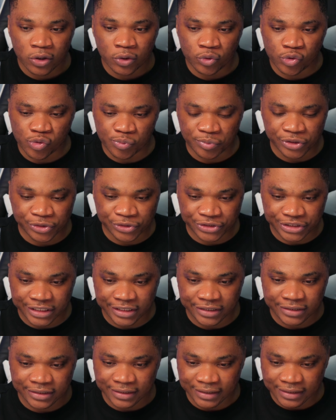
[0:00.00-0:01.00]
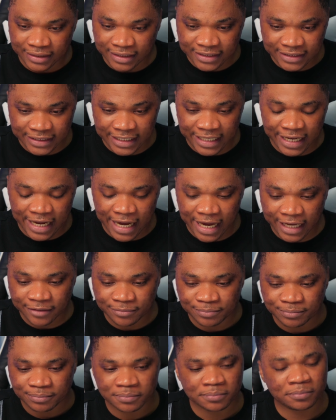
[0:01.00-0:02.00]
will be using this AI
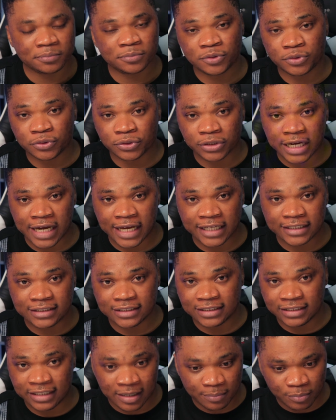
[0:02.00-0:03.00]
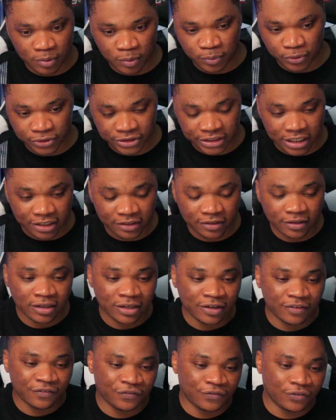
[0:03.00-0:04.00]
to write their proposal
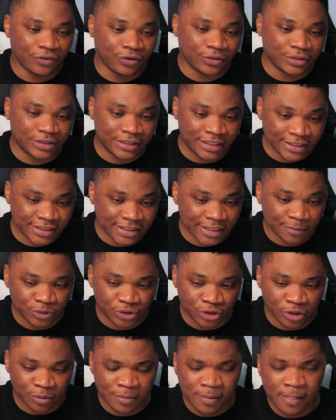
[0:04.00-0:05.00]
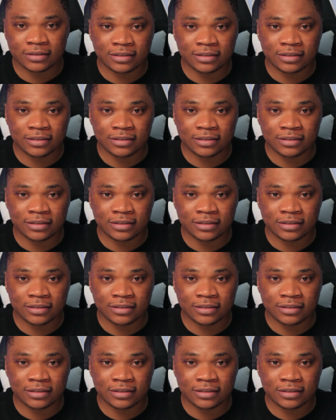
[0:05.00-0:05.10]
for this same job.